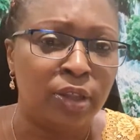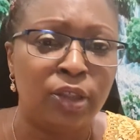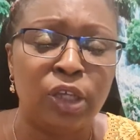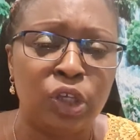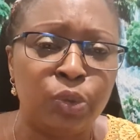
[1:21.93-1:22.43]

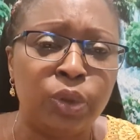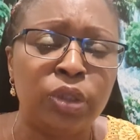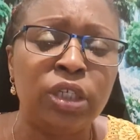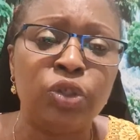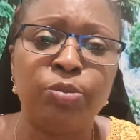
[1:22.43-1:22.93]
then you will
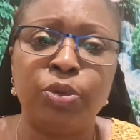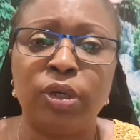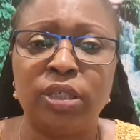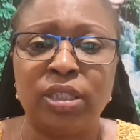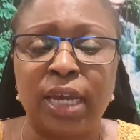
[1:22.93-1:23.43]
need to
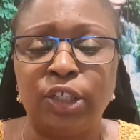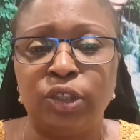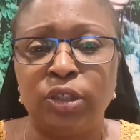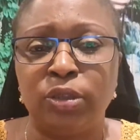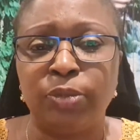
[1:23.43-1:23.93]
book a
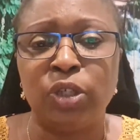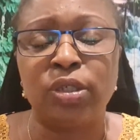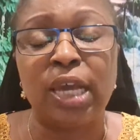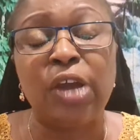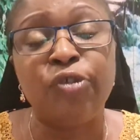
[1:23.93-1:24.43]
session,
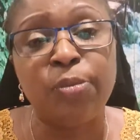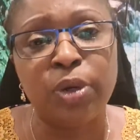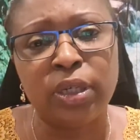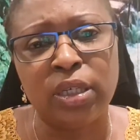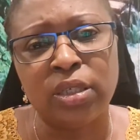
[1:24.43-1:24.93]
because
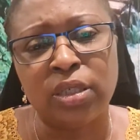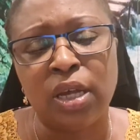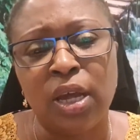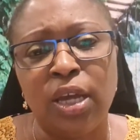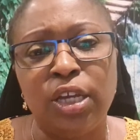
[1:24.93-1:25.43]
everybody's
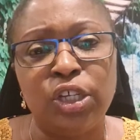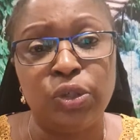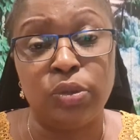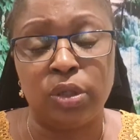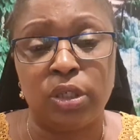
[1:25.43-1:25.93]

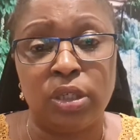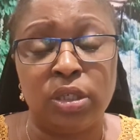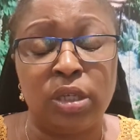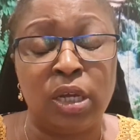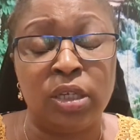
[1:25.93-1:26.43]
issues are
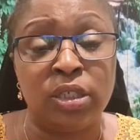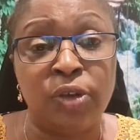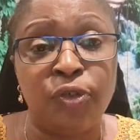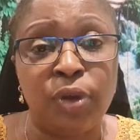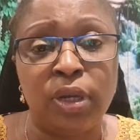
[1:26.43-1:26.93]

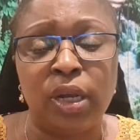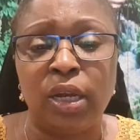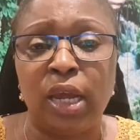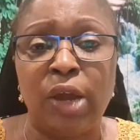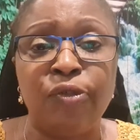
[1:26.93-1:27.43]
different
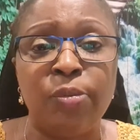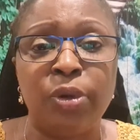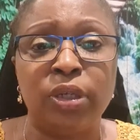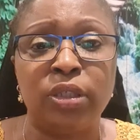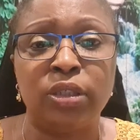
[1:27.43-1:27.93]
and
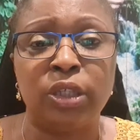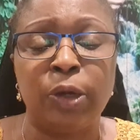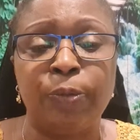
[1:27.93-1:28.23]
everybody's